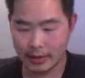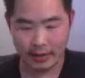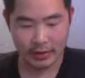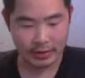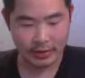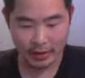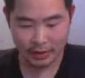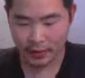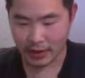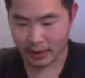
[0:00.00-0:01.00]
At least
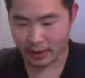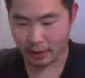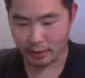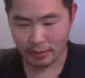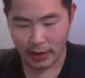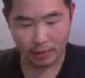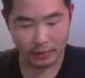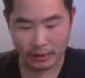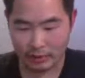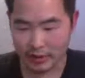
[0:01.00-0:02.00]
that's what I hear, but I would
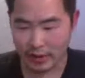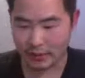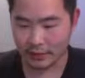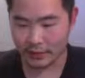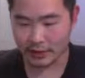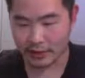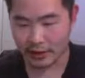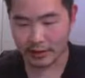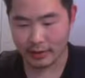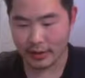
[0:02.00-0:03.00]
still save it for the
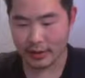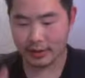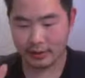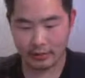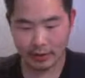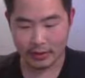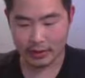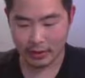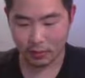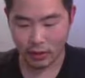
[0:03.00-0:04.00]
skin. So at least
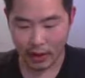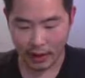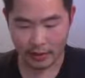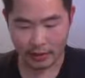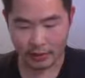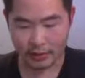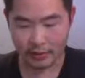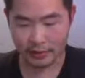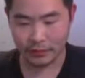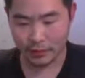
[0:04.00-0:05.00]
that's what I
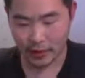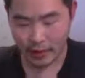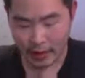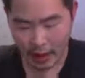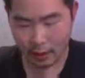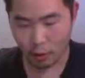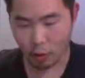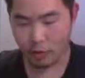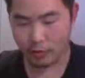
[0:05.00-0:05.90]
understood for now.